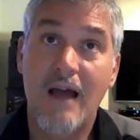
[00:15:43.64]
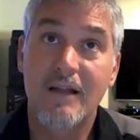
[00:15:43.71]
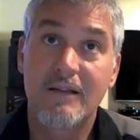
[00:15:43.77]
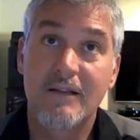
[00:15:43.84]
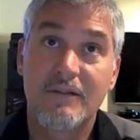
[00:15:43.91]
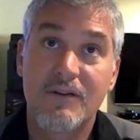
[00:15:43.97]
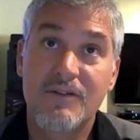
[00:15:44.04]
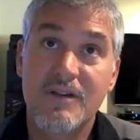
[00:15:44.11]

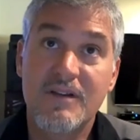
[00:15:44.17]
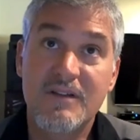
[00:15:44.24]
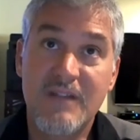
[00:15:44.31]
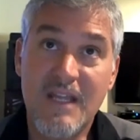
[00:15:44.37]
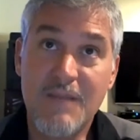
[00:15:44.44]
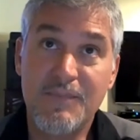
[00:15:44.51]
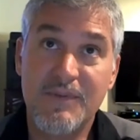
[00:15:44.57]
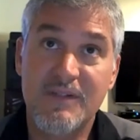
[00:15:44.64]
There's a
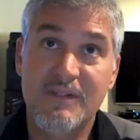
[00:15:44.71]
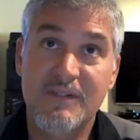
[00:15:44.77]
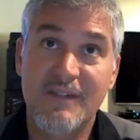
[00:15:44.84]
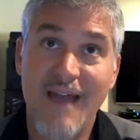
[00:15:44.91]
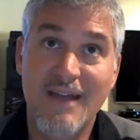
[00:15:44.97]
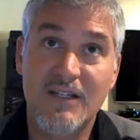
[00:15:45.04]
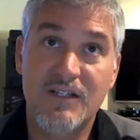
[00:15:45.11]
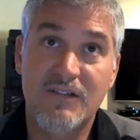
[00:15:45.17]
deep
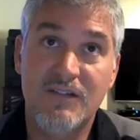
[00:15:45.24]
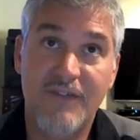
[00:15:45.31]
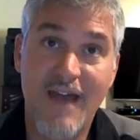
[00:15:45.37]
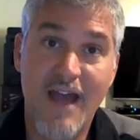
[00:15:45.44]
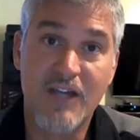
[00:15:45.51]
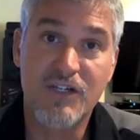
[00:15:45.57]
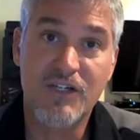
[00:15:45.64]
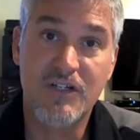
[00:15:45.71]

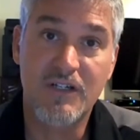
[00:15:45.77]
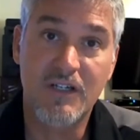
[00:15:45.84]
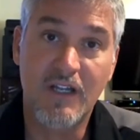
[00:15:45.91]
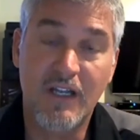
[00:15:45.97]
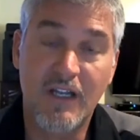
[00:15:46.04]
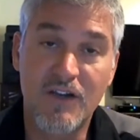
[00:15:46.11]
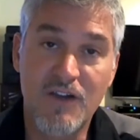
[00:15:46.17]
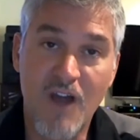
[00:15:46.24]
satisfaction
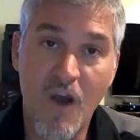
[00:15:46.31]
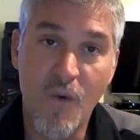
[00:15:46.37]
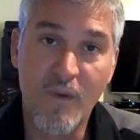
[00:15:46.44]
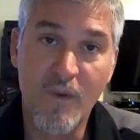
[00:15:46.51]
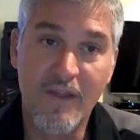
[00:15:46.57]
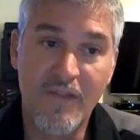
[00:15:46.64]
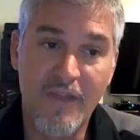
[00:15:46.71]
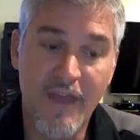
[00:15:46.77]
in
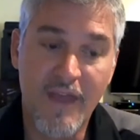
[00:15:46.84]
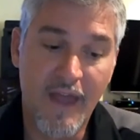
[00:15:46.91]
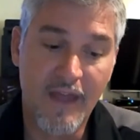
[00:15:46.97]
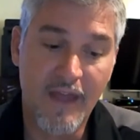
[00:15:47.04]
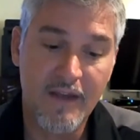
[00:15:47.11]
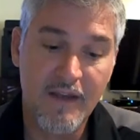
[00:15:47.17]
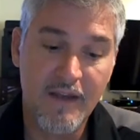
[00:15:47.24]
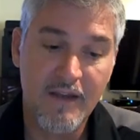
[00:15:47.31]
knowing that